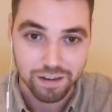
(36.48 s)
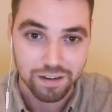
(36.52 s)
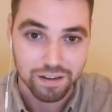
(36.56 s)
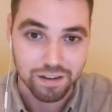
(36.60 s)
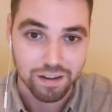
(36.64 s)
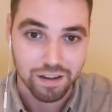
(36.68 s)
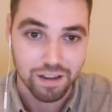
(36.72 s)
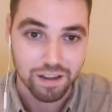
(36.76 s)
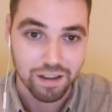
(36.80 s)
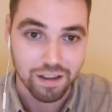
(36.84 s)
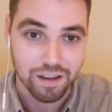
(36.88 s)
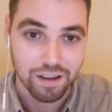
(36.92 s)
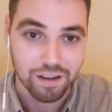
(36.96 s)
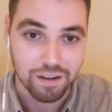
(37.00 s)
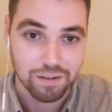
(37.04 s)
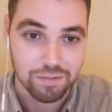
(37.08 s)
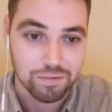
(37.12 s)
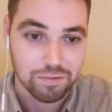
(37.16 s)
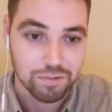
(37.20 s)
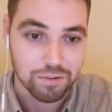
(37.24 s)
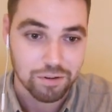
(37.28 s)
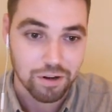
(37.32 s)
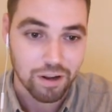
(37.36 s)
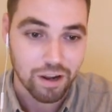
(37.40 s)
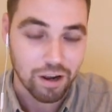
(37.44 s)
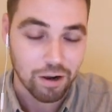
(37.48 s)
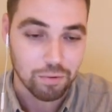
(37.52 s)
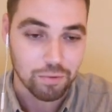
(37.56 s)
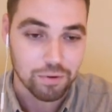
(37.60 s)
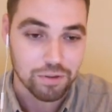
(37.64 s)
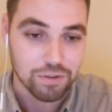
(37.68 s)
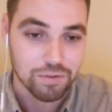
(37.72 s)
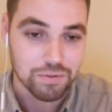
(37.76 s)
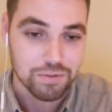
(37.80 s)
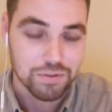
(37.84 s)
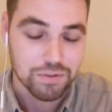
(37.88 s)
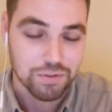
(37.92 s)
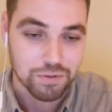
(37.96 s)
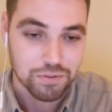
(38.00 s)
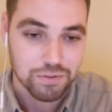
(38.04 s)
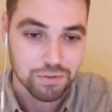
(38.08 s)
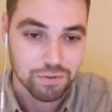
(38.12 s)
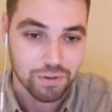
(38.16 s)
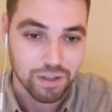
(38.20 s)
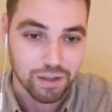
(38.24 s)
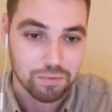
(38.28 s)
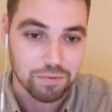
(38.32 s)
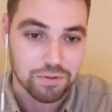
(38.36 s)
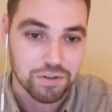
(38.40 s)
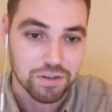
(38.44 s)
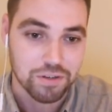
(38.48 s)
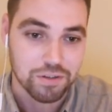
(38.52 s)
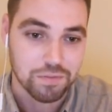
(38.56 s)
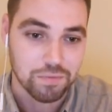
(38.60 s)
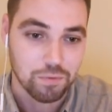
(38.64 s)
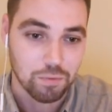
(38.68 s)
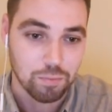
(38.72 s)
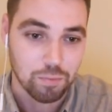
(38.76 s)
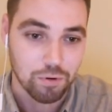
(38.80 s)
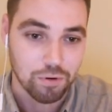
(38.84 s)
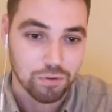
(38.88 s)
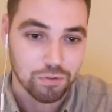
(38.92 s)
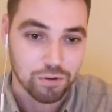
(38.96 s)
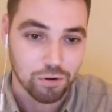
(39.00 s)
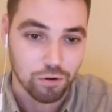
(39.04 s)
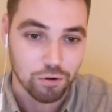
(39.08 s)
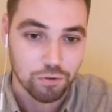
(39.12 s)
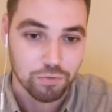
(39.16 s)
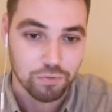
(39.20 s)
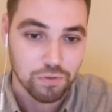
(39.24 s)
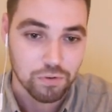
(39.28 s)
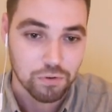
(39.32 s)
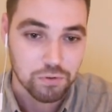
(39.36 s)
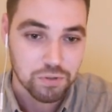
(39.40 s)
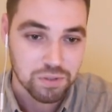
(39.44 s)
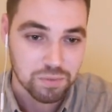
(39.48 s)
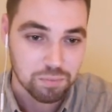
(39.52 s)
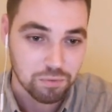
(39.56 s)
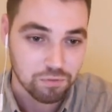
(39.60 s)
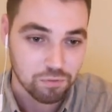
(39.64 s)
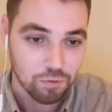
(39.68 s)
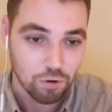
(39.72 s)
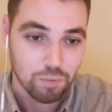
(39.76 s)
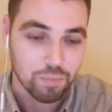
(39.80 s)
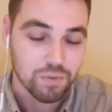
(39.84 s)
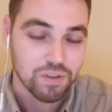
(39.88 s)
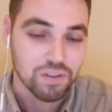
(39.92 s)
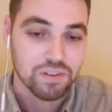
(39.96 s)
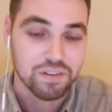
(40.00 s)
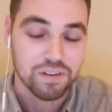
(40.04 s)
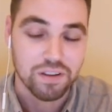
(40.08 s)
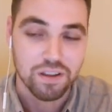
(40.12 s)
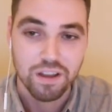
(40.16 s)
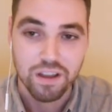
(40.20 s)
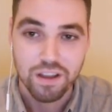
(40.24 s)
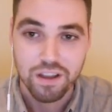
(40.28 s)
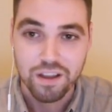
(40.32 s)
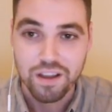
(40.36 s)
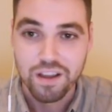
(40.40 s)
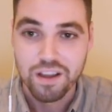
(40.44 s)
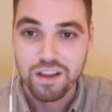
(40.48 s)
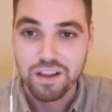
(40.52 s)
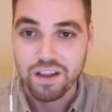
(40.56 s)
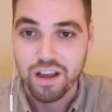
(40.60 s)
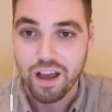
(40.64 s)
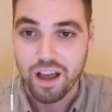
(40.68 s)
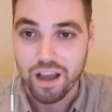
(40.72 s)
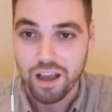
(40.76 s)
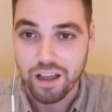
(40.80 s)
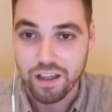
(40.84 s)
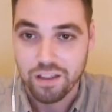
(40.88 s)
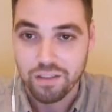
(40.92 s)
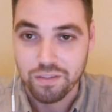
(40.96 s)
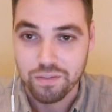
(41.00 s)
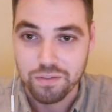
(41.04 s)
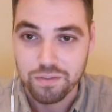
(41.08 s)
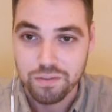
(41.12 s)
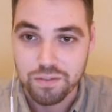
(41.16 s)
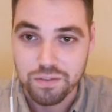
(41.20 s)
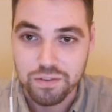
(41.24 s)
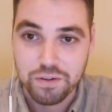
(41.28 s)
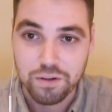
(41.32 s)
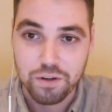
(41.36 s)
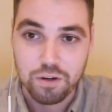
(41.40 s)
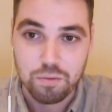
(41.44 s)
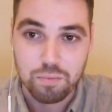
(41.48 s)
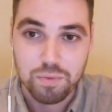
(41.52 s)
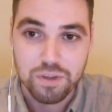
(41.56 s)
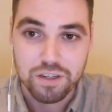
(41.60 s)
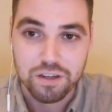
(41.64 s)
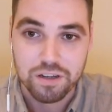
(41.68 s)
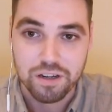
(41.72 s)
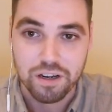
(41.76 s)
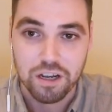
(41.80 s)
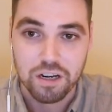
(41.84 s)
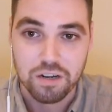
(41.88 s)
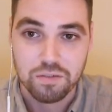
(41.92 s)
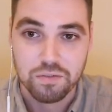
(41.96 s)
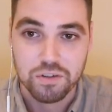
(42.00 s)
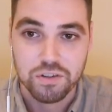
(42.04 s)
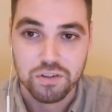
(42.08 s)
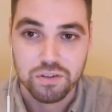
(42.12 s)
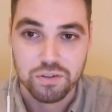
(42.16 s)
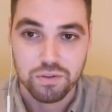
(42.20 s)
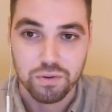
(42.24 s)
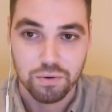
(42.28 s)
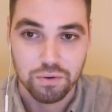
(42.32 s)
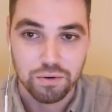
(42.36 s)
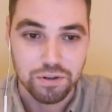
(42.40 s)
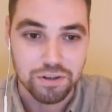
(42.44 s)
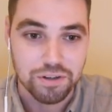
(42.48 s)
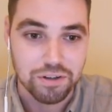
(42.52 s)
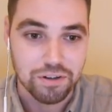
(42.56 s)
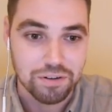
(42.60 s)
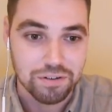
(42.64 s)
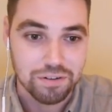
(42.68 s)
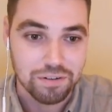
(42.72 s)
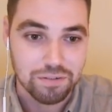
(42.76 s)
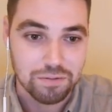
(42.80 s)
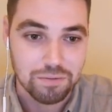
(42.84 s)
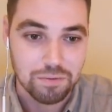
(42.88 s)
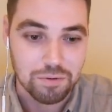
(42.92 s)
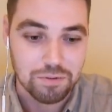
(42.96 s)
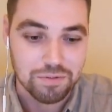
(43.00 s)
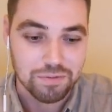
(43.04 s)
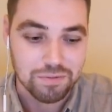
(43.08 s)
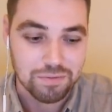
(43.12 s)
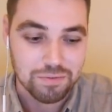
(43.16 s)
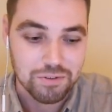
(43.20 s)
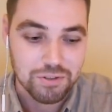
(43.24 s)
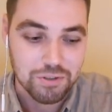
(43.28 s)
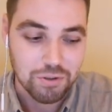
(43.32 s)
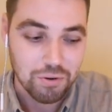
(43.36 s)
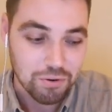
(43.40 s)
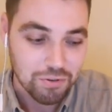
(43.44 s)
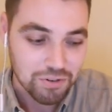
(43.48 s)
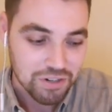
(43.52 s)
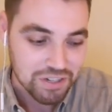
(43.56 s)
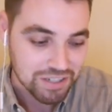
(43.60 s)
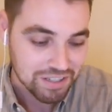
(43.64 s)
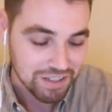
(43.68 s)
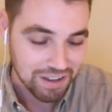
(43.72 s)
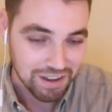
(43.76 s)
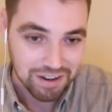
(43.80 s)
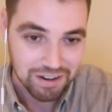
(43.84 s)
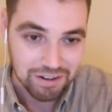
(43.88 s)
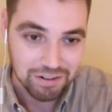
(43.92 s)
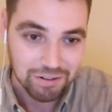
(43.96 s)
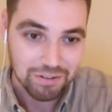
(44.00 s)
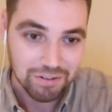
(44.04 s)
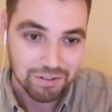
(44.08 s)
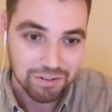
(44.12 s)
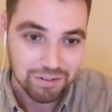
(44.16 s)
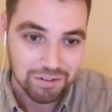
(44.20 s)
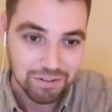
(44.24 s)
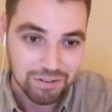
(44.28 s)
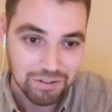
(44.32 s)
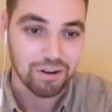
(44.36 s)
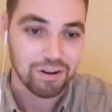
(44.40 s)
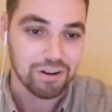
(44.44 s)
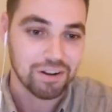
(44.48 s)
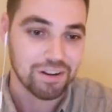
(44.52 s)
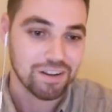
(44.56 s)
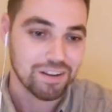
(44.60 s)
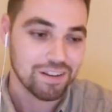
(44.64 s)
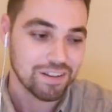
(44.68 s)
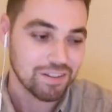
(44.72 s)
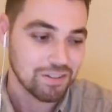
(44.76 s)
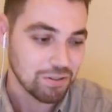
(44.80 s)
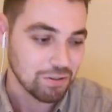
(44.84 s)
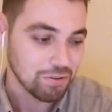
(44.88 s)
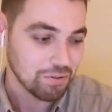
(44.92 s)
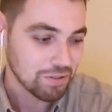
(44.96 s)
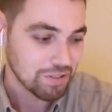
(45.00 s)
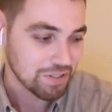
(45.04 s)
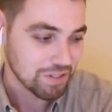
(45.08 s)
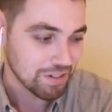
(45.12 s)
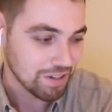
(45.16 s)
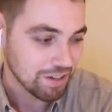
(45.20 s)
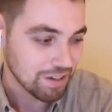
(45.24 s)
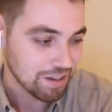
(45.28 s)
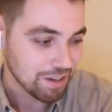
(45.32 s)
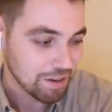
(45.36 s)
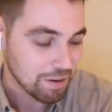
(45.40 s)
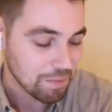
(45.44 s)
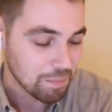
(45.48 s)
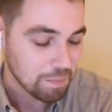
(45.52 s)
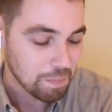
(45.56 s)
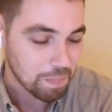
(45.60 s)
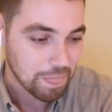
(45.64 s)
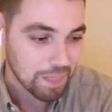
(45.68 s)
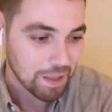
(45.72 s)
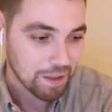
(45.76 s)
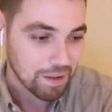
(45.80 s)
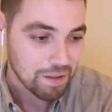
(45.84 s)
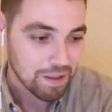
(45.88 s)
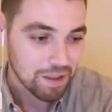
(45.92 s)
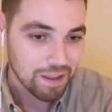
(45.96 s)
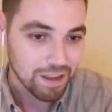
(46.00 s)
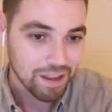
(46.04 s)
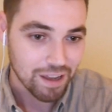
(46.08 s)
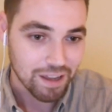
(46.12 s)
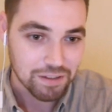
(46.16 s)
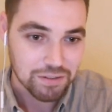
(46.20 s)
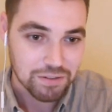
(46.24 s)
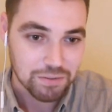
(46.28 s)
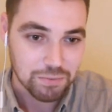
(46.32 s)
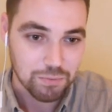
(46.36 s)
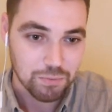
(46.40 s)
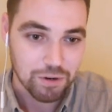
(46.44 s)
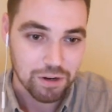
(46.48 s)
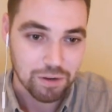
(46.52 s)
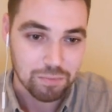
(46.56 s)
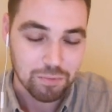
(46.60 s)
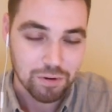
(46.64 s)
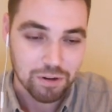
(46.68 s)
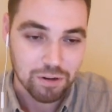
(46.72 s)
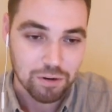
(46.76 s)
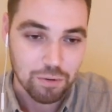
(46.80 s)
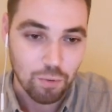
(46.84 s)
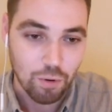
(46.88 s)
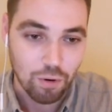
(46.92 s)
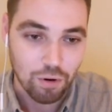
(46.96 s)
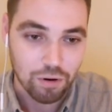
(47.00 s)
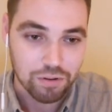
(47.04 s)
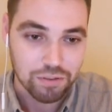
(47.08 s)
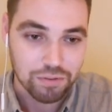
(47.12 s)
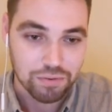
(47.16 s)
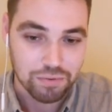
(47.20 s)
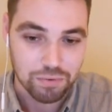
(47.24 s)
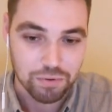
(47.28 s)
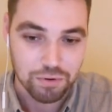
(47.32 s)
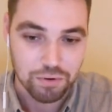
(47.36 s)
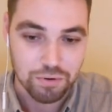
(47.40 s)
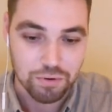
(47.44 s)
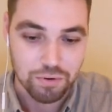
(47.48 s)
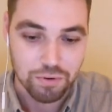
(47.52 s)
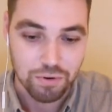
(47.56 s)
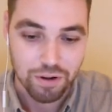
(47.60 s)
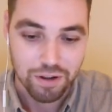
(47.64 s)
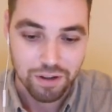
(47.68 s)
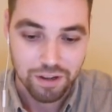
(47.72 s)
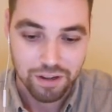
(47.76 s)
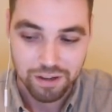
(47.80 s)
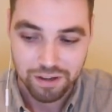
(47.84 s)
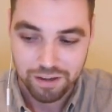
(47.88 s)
how we use those two languages for both code reuse and performance. And this is going to be kind of a story style talk. So I'm going to walk through